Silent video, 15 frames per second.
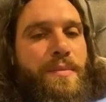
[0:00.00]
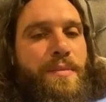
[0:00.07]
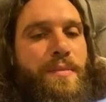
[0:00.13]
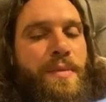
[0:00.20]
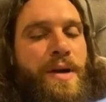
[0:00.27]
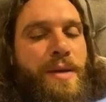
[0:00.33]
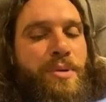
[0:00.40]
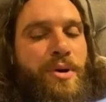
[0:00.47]

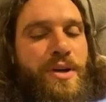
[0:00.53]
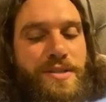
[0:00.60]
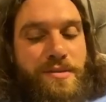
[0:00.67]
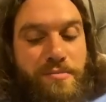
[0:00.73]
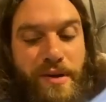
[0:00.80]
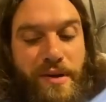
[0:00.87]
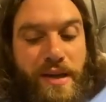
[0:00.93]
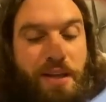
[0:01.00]
My boy's
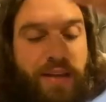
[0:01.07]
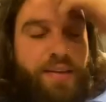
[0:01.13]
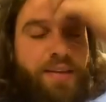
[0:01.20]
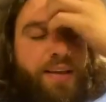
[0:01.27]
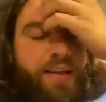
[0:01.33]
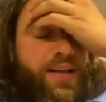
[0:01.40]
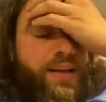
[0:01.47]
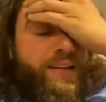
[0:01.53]
in bed
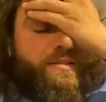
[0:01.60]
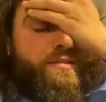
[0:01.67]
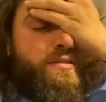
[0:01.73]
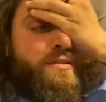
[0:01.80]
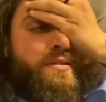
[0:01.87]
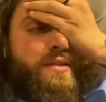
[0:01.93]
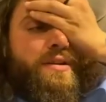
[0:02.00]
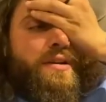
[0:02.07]
and
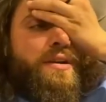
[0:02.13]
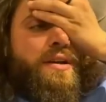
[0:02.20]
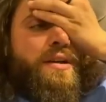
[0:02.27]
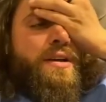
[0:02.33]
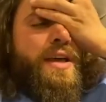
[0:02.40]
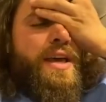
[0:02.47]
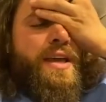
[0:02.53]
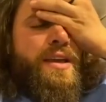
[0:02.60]

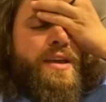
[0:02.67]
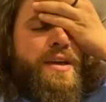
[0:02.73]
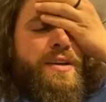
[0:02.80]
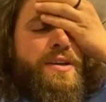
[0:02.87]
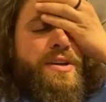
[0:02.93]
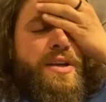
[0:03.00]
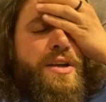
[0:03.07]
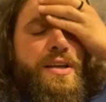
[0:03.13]

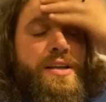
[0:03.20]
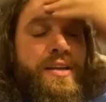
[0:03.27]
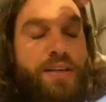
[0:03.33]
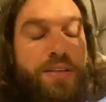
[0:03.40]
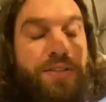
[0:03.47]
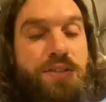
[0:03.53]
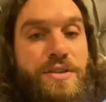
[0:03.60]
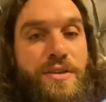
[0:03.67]
Inga
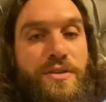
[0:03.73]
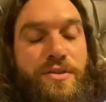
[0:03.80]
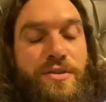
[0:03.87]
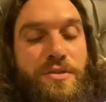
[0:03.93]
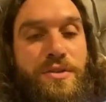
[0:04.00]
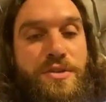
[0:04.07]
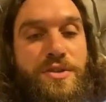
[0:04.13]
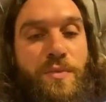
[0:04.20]
is
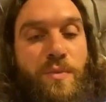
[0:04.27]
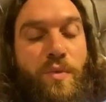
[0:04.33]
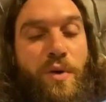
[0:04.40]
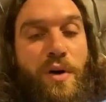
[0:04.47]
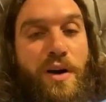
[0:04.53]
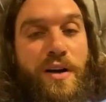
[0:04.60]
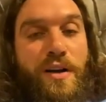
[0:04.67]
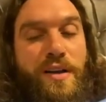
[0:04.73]
doing some
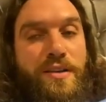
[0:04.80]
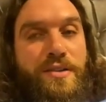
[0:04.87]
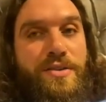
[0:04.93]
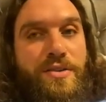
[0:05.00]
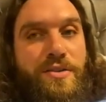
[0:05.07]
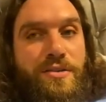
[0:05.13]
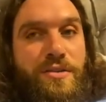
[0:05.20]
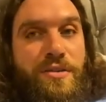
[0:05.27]
work,
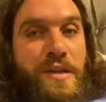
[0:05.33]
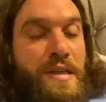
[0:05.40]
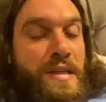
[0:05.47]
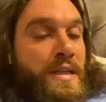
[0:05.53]
so